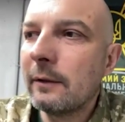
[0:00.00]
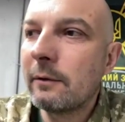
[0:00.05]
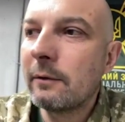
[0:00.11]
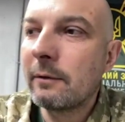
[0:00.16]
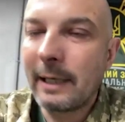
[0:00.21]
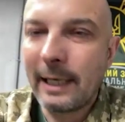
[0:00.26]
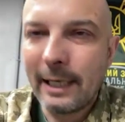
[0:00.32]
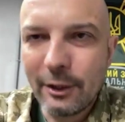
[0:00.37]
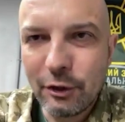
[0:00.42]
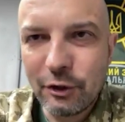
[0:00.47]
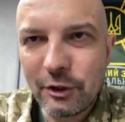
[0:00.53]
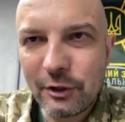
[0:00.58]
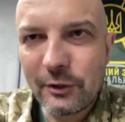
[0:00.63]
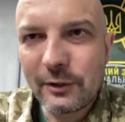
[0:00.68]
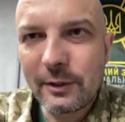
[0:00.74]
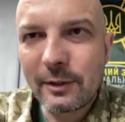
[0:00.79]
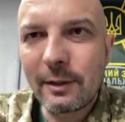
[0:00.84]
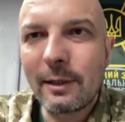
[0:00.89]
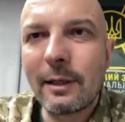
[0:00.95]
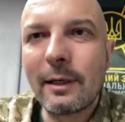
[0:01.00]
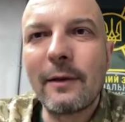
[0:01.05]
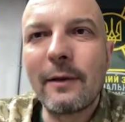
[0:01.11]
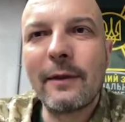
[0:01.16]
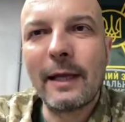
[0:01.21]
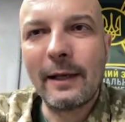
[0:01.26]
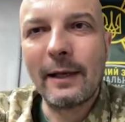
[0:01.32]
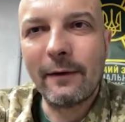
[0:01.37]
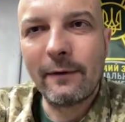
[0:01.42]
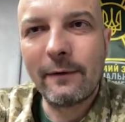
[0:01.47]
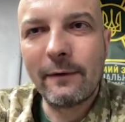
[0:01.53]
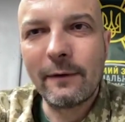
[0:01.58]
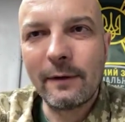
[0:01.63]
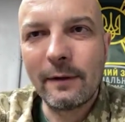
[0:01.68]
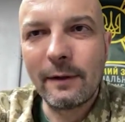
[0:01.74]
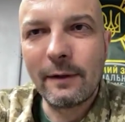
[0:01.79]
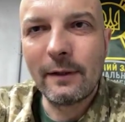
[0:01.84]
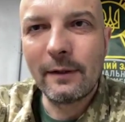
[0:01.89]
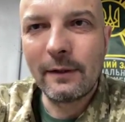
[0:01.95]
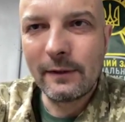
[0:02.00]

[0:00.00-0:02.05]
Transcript: trenches uh, that uh,